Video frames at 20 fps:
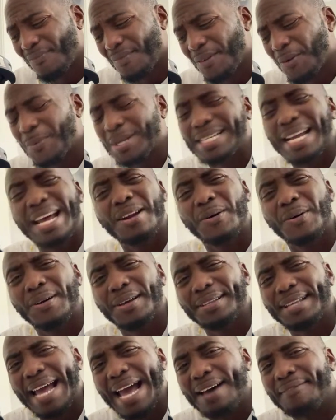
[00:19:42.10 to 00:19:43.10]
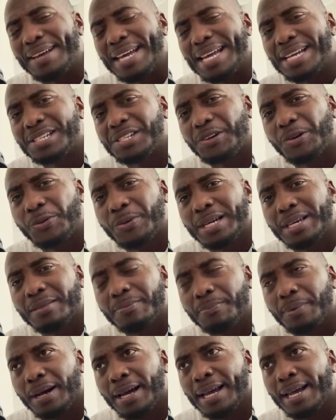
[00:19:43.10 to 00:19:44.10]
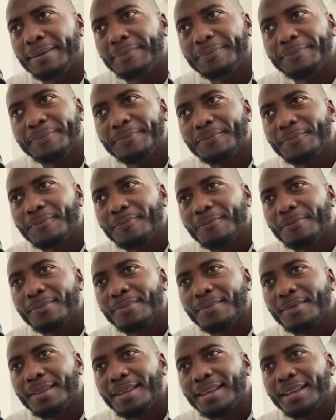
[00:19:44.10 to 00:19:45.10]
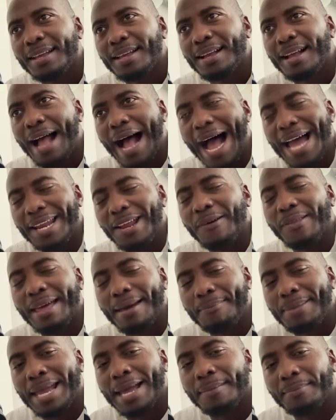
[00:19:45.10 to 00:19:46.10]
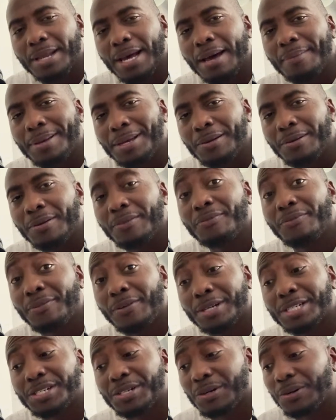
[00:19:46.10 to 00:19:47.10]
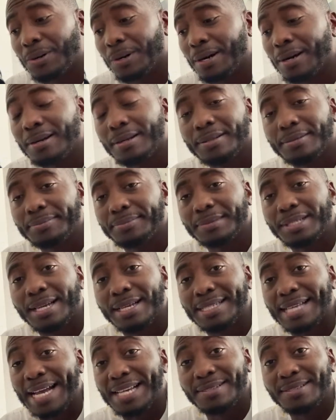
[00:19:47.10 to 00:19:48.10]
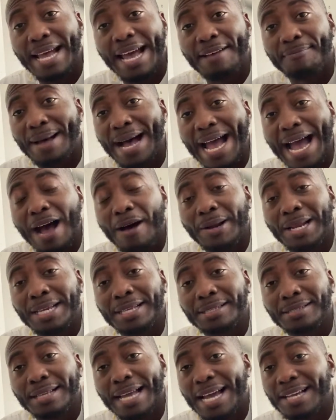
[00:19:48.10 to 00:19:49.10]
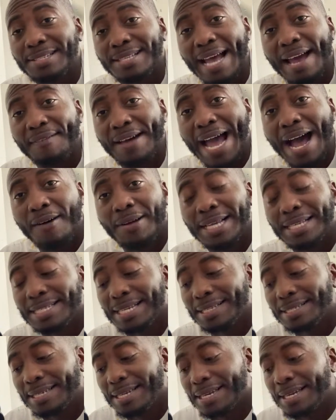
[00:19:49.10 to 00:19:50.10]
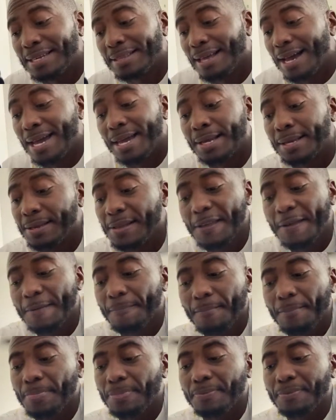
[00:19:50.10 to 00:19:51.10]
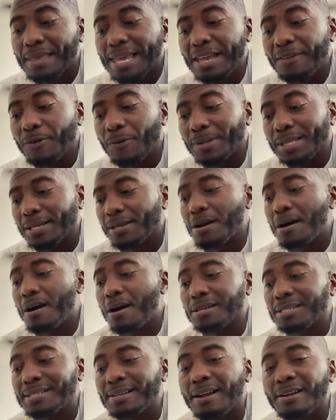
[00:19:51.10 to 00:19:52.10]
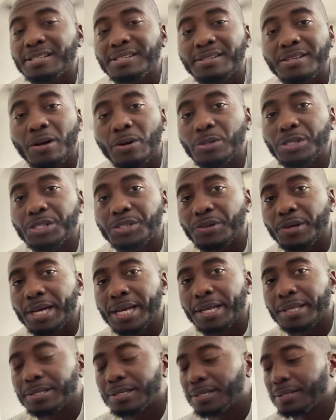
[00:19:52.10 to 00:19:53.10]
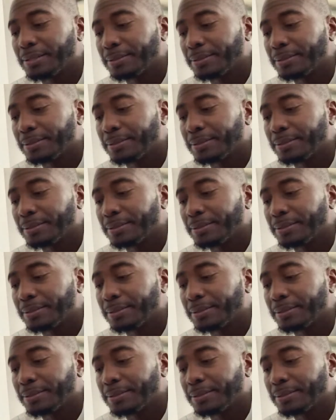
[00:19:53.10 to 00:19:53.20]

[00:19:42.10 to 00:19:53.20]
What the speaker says: which I don't have an issue with, but I know that BMW for sure, because I used to have an Audi TT. Like, even with the cars, they're so strict.